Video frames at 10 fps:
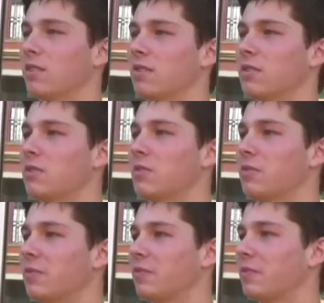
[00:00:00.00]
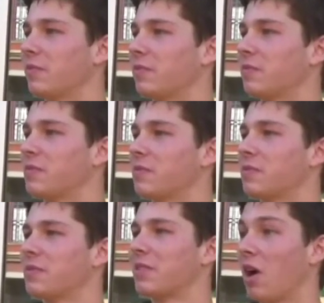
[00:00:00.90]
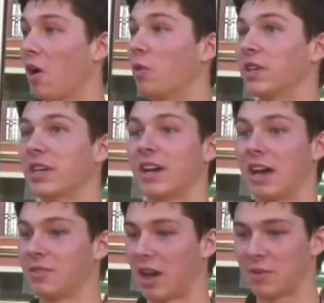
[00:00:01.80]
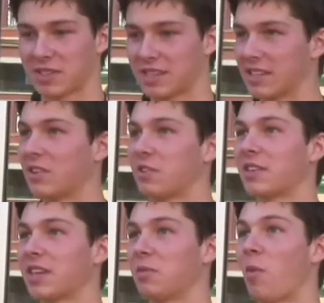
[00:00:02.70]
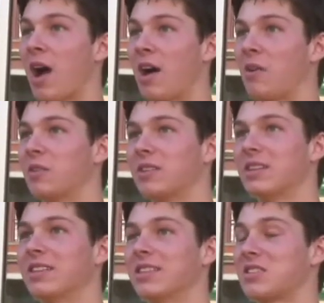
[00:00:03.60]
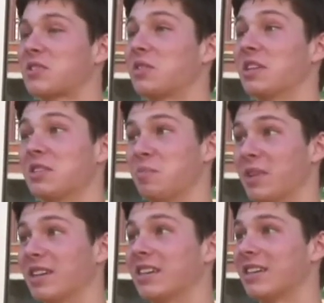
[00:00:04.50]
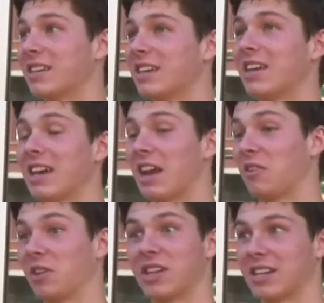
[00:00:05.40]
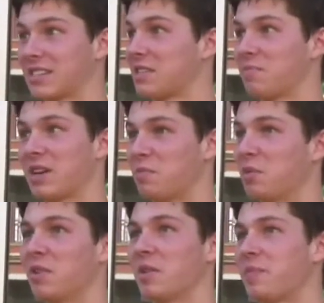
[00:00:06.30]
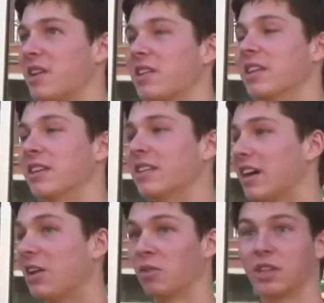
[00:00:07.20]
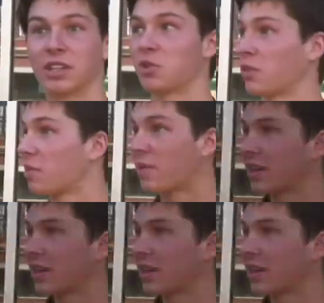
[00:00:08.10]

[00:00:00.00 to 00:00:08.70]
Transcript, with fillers: Is the cool scene in the theater? oh yeah, I, I was sitting there thinking, wow, the screen is big. And I really like seeing my movie up there, and I really enjoyed everybody